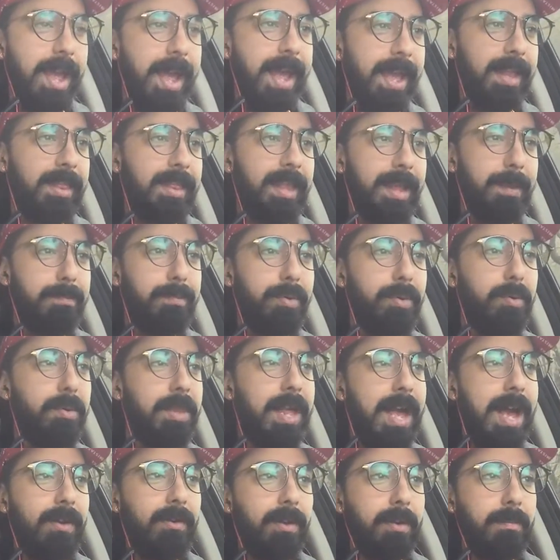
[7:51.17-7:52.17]
And they
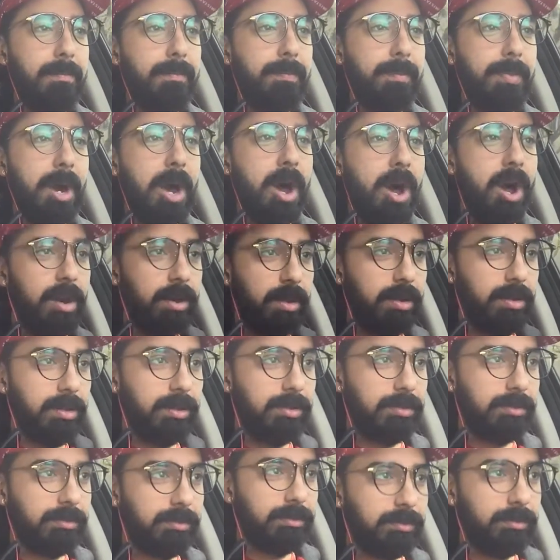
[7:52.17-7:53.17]
pull out a
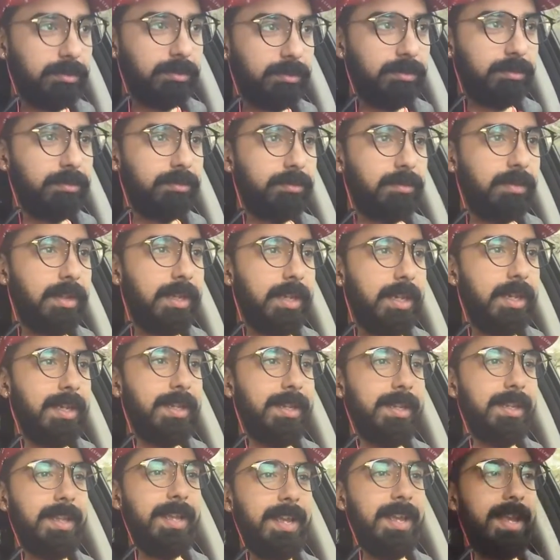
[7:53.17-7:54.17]
bottle.
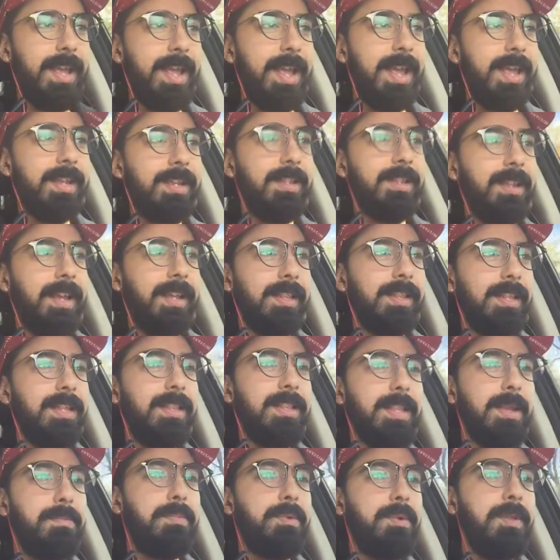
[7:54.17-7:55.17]
That, and, and
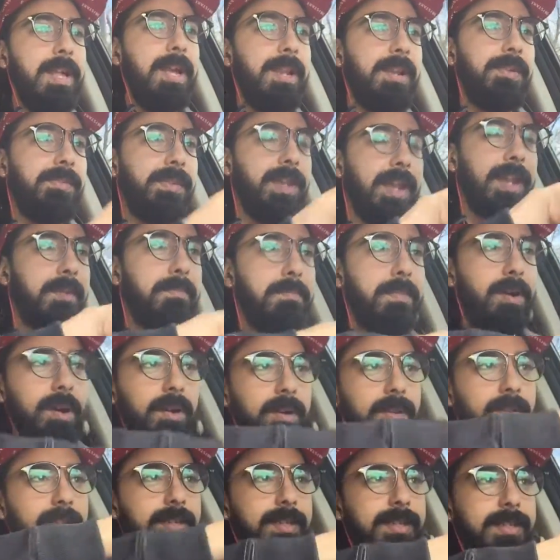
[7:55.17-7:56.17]
then they pull out a second
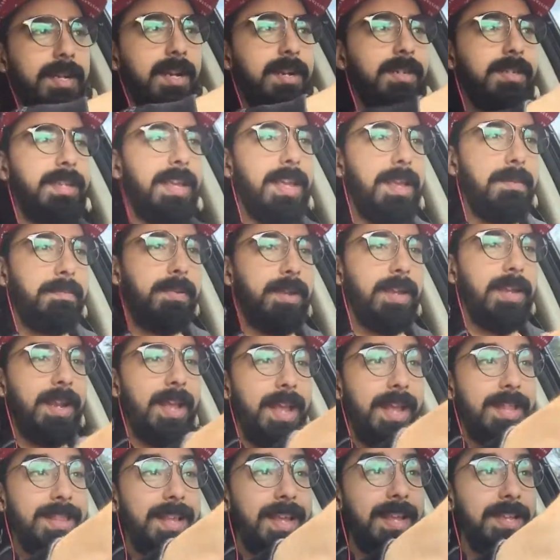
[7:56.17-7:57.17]
bottle and duct tape it.
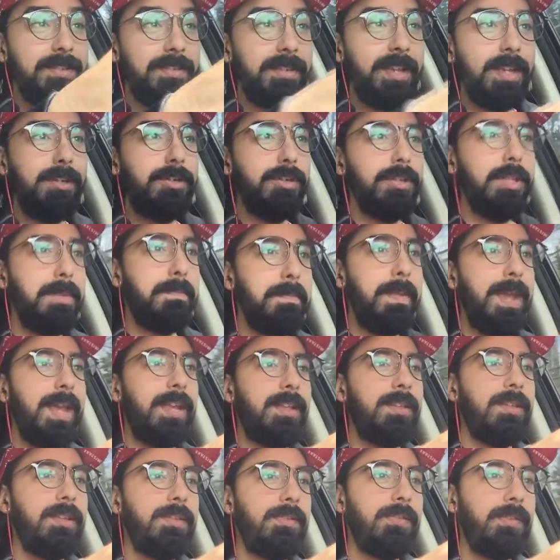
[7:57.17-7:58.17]
And they essentially
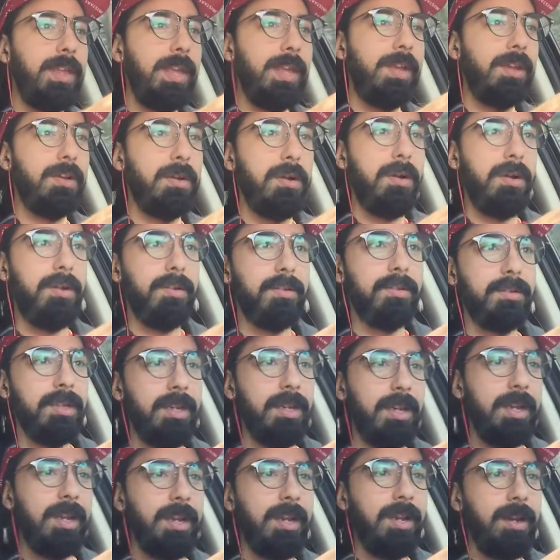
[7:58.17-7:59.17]
make this thing called
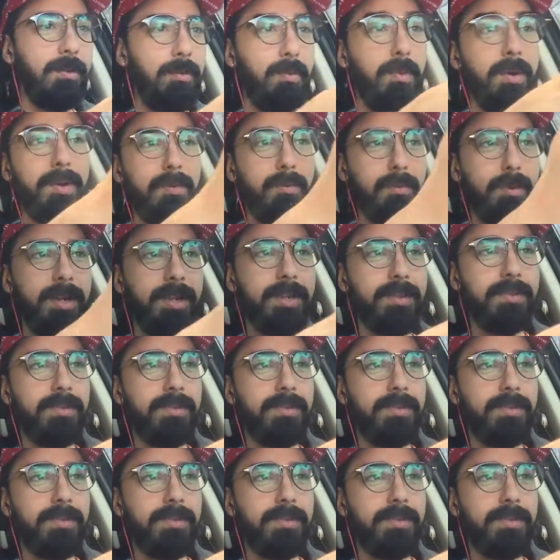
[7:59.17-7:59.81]
what, what